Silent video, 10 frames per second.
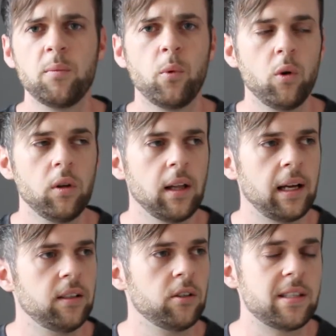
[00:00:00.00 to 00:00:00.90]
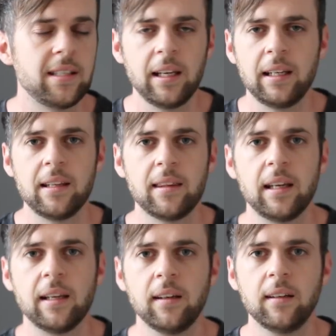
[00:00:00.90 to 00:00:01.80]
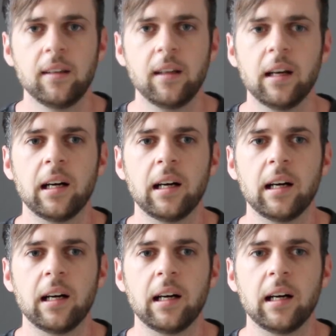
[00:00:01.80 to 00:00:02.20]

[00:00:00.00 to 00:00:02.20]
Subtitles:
mall, I don't see anything.